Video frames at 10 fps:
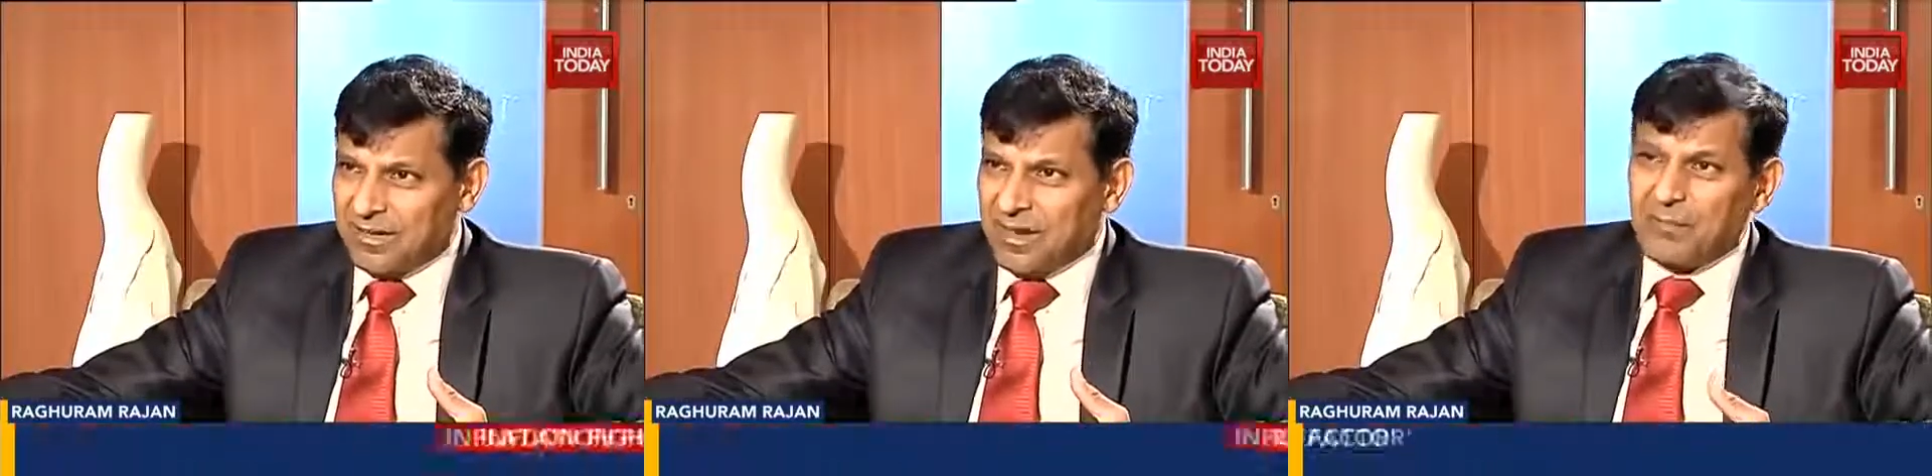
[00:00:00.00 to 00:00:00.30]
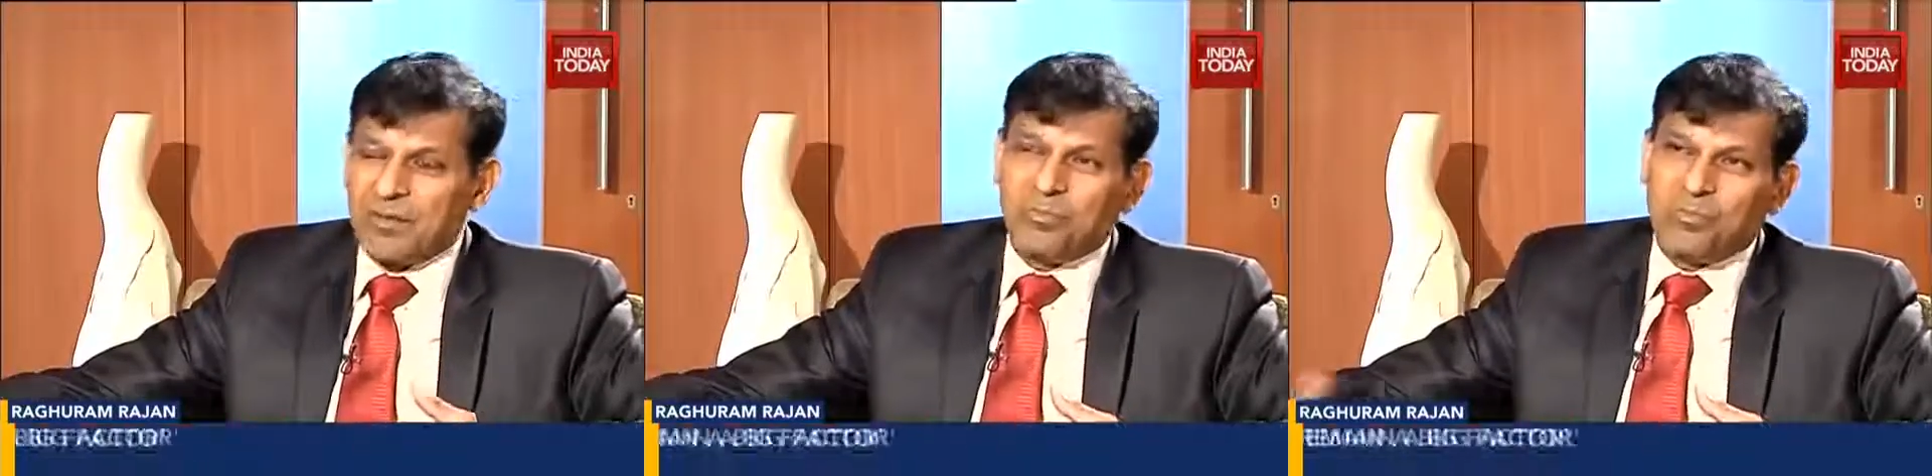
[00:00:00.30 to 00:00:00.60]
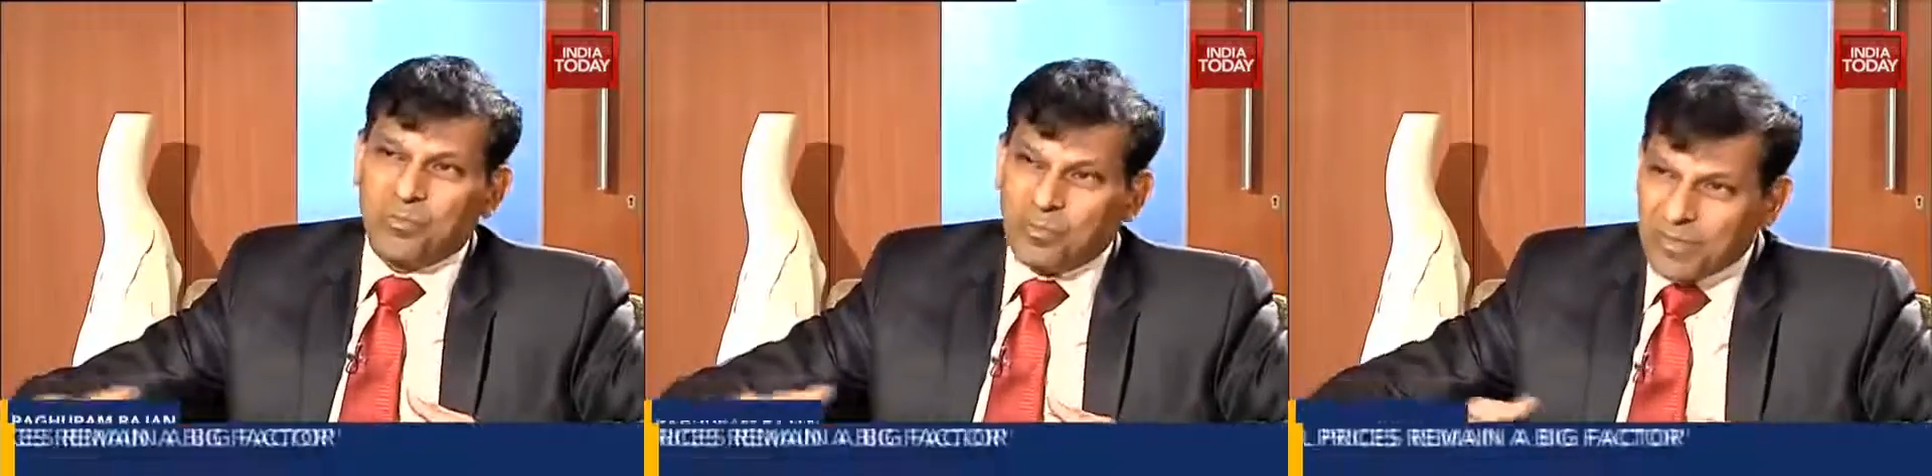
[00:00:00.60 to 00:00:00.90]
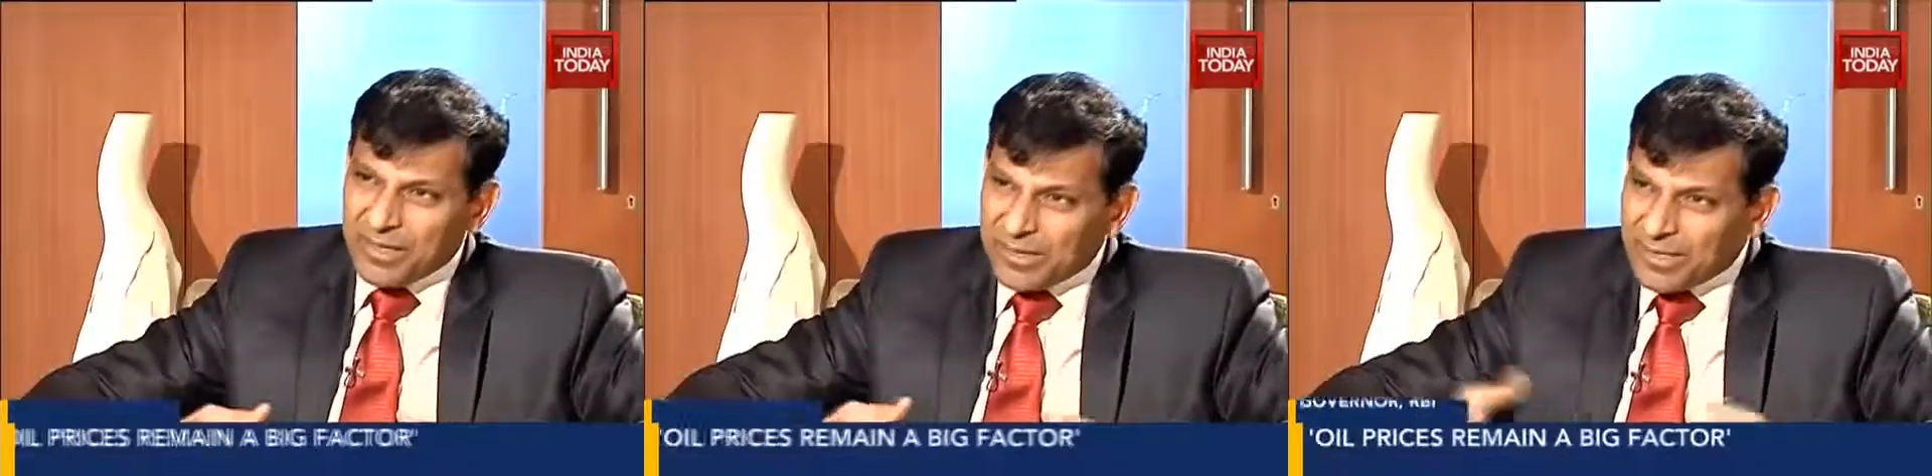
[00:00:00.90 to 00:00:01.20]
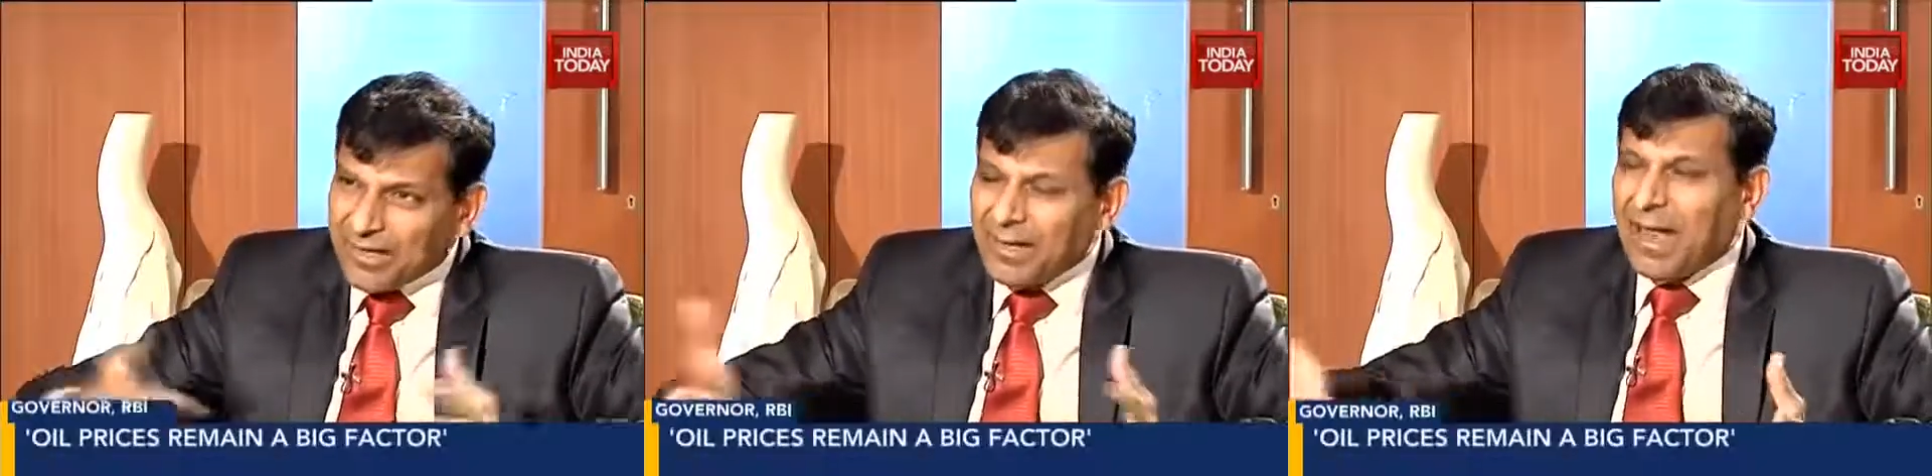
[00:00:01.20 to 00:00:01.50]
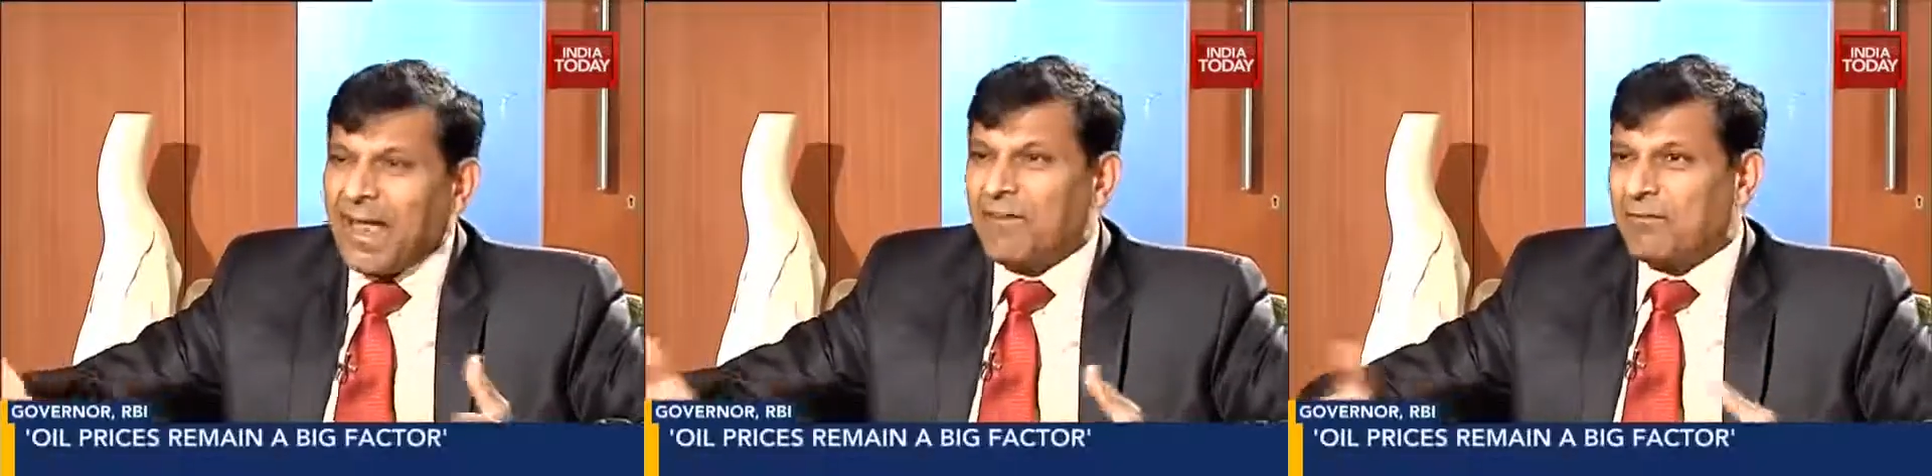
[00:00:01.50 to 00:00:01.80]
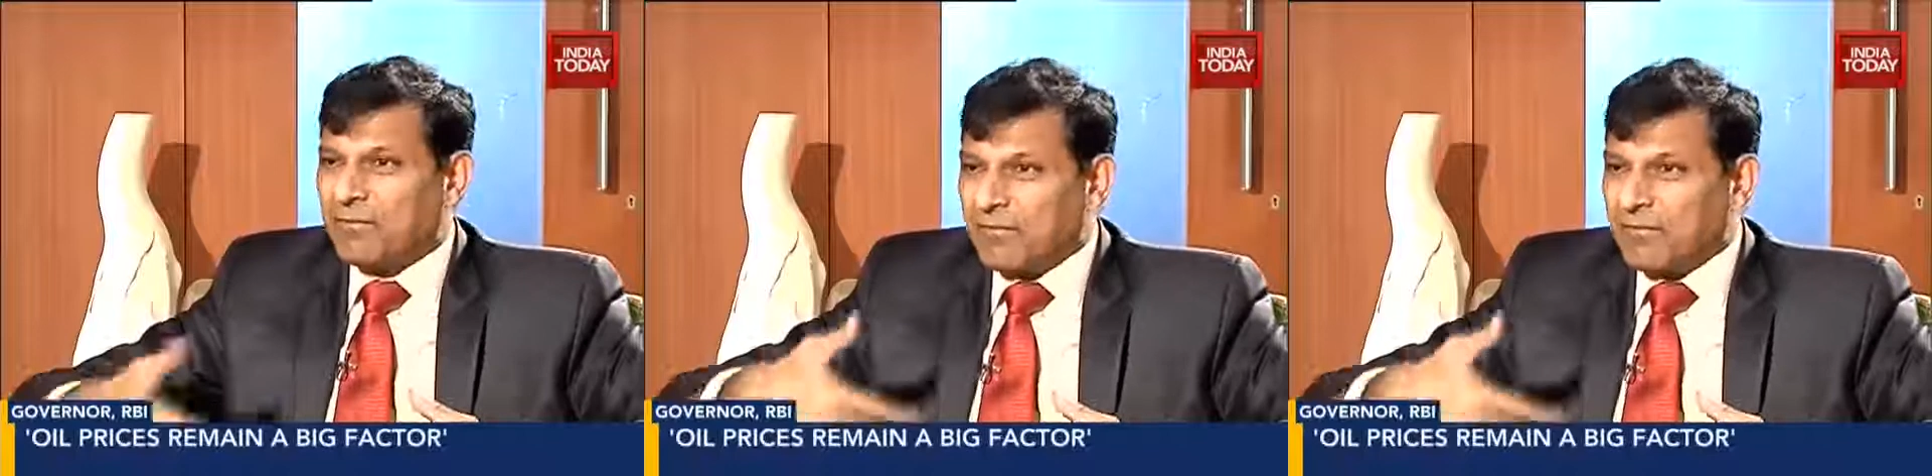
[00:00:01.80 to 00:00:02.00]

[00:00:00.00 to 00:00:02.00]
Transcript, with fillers: I mean, we have